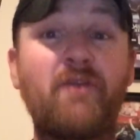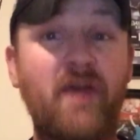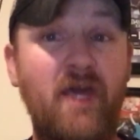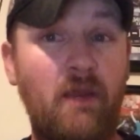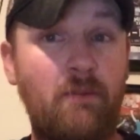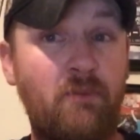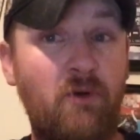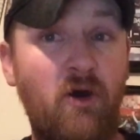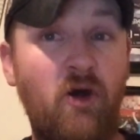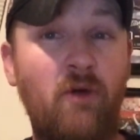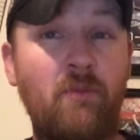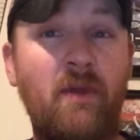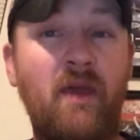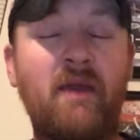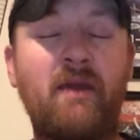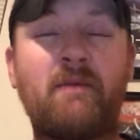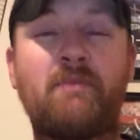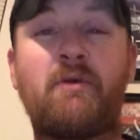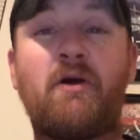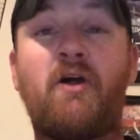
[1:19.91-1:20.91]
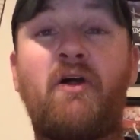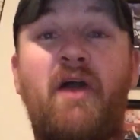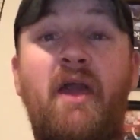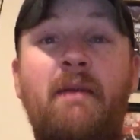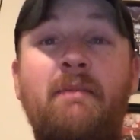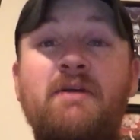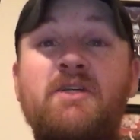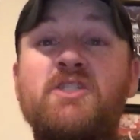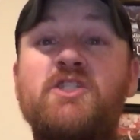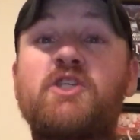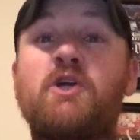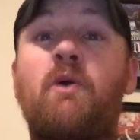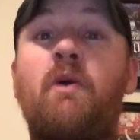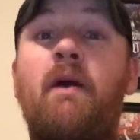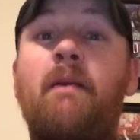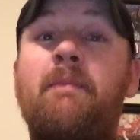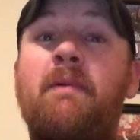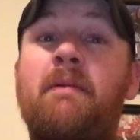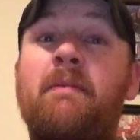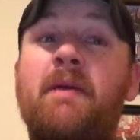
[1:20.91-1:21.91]
They had Paul May- Paul Heyman show
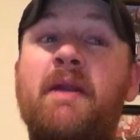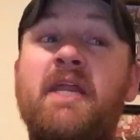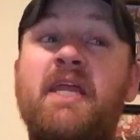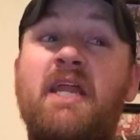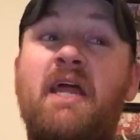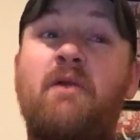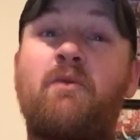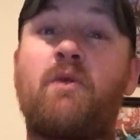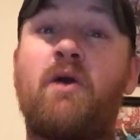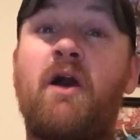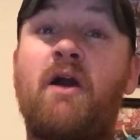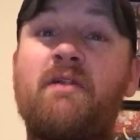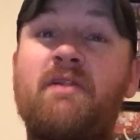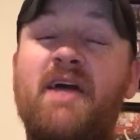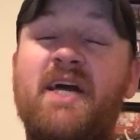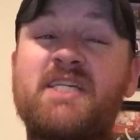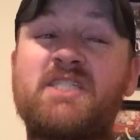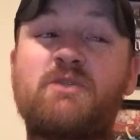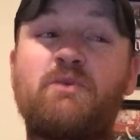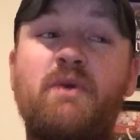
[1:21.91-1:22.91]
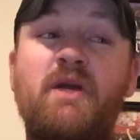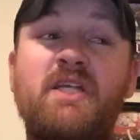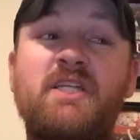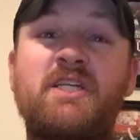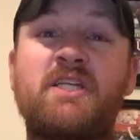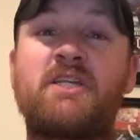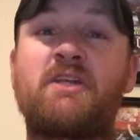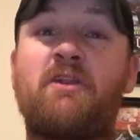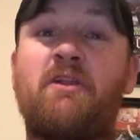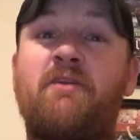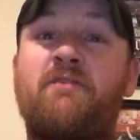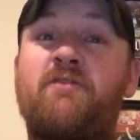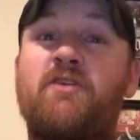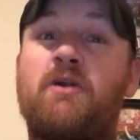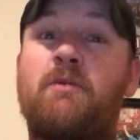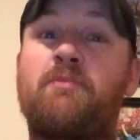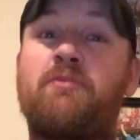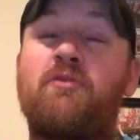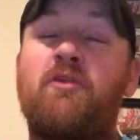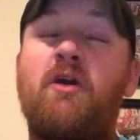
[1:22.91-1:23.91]
up on Monday Night Raw last week to
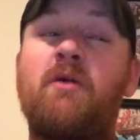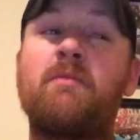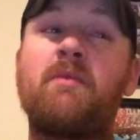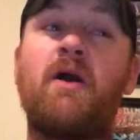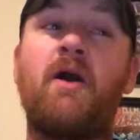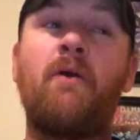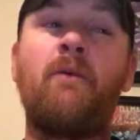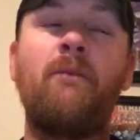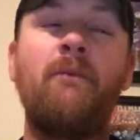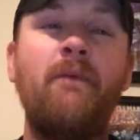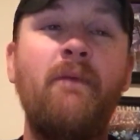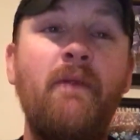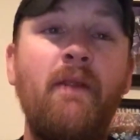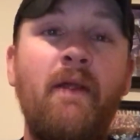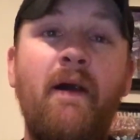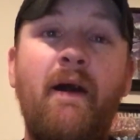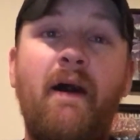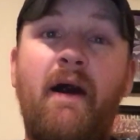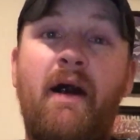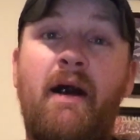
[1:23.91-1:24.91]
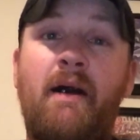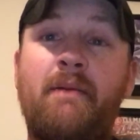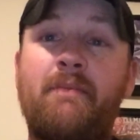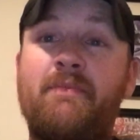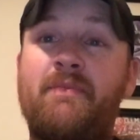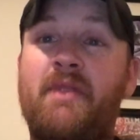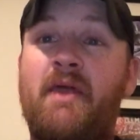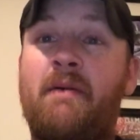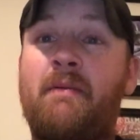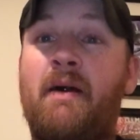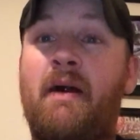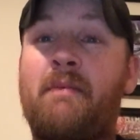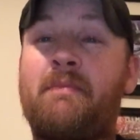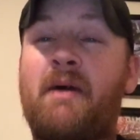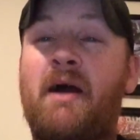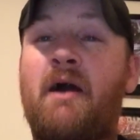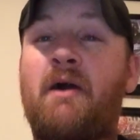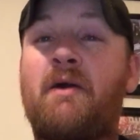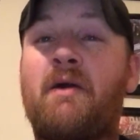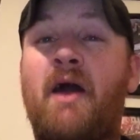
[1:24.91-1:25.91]
deliver a promo um,
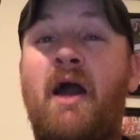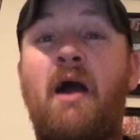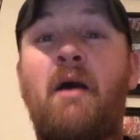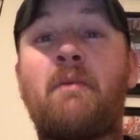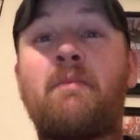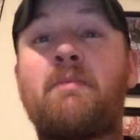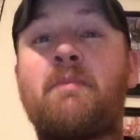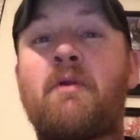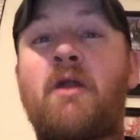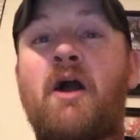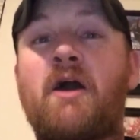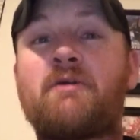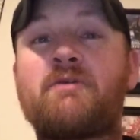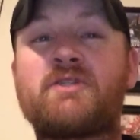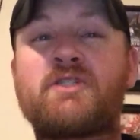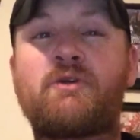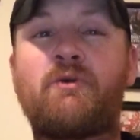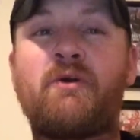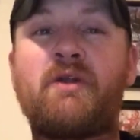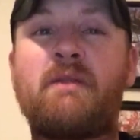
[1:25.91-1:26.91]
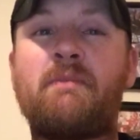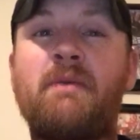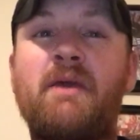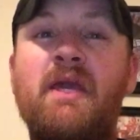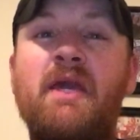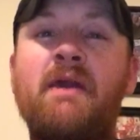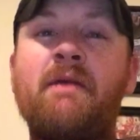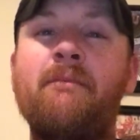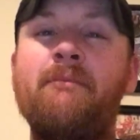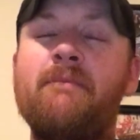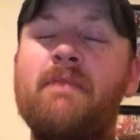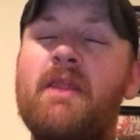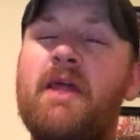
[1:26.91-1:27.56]
about how Brock was going to be.